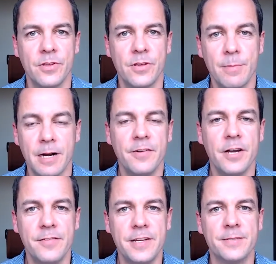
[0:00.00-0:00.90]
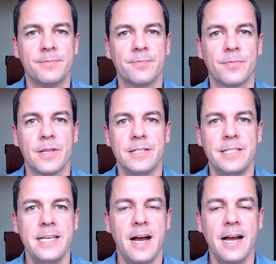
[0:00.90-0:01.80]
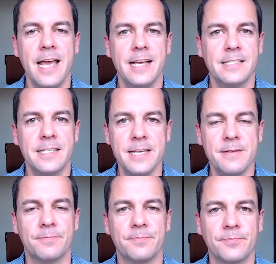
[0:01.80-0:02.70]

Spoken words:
You might have heard of it, D-I-S-C.